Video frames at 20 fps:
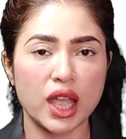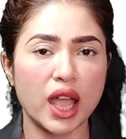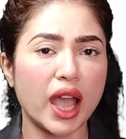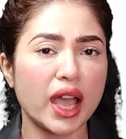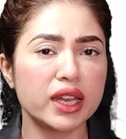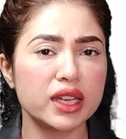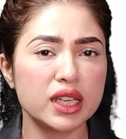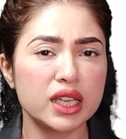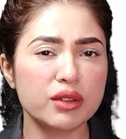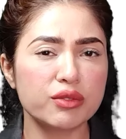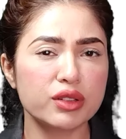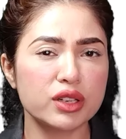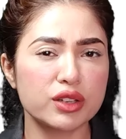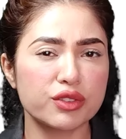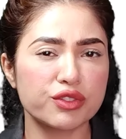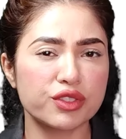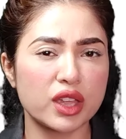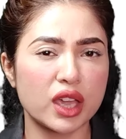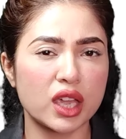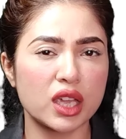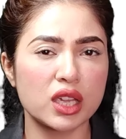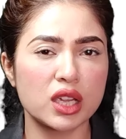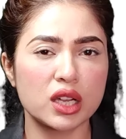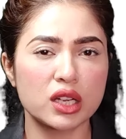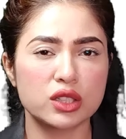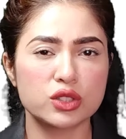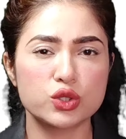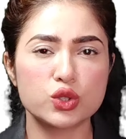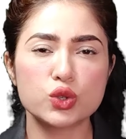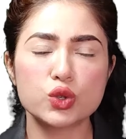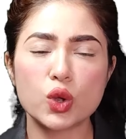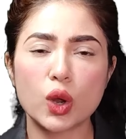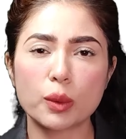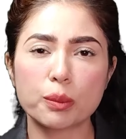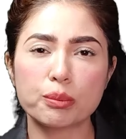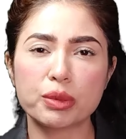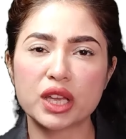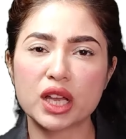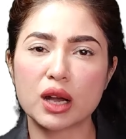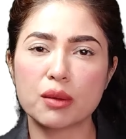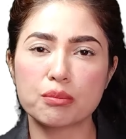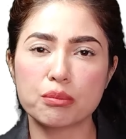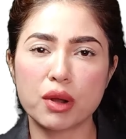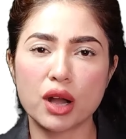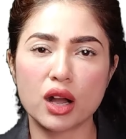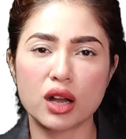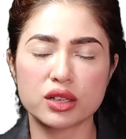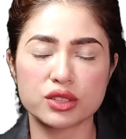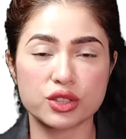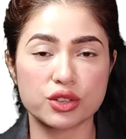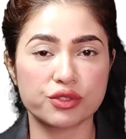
and even if they do not become part